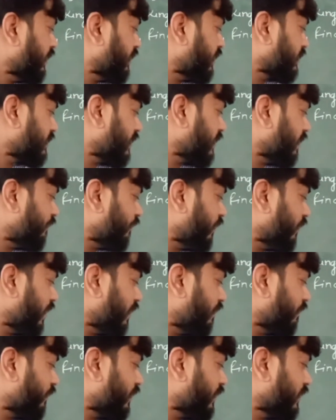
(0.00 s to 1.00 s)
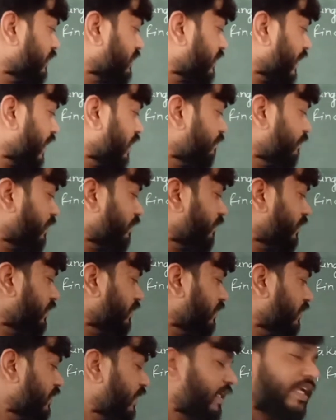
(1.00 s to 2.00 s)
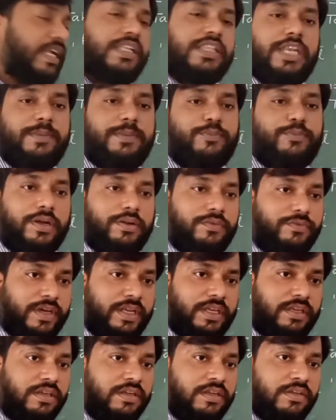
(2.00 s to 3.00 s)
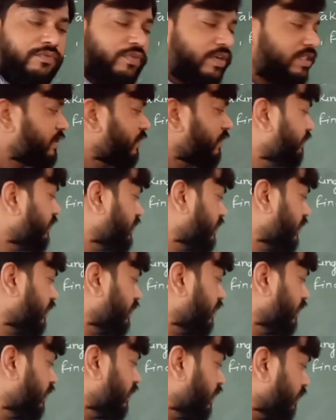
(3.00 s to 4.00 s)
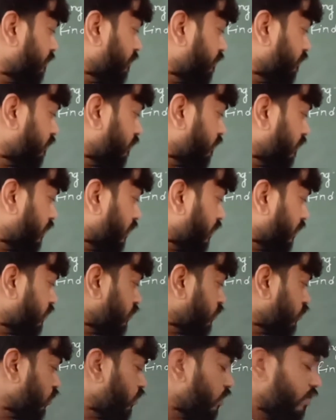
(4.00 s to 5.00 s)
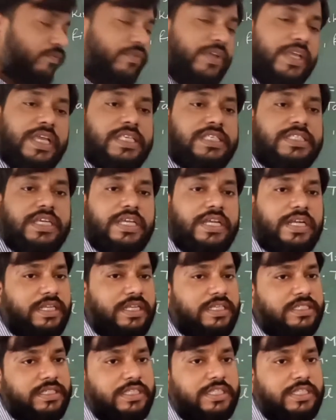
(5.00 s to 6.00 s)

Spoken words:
In the same way, if it is lying between 3 and 3.1, first division, so we can say it is either